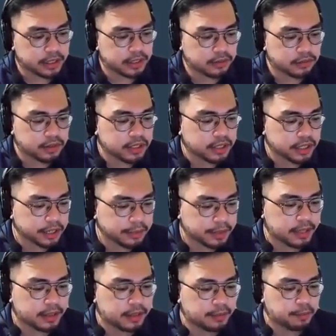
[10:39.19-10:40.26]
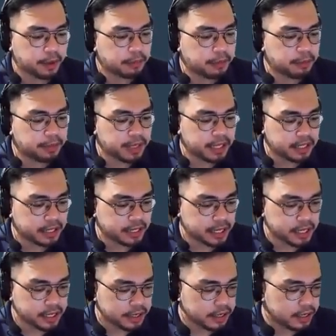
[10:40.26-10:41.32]
to determine the probability
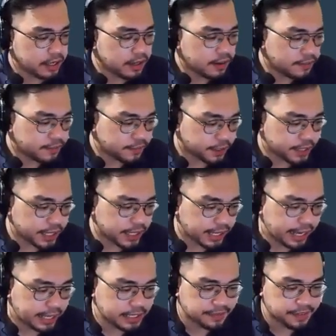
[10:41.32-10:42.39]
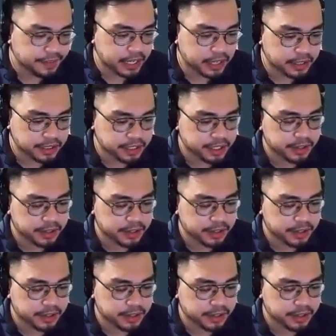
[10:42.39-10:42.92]
for the classification.